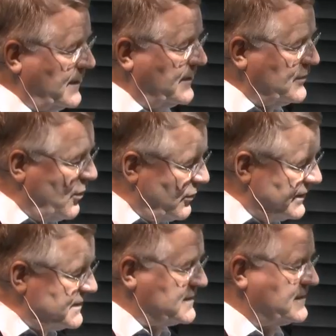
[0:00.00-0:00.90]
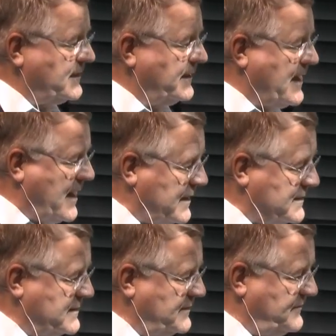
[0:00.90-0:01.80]
knowledge in
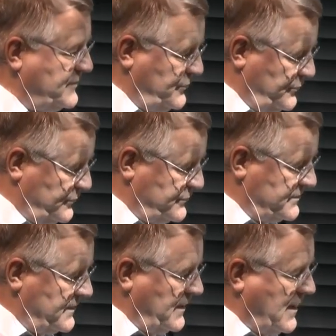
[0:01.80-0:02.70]
active use,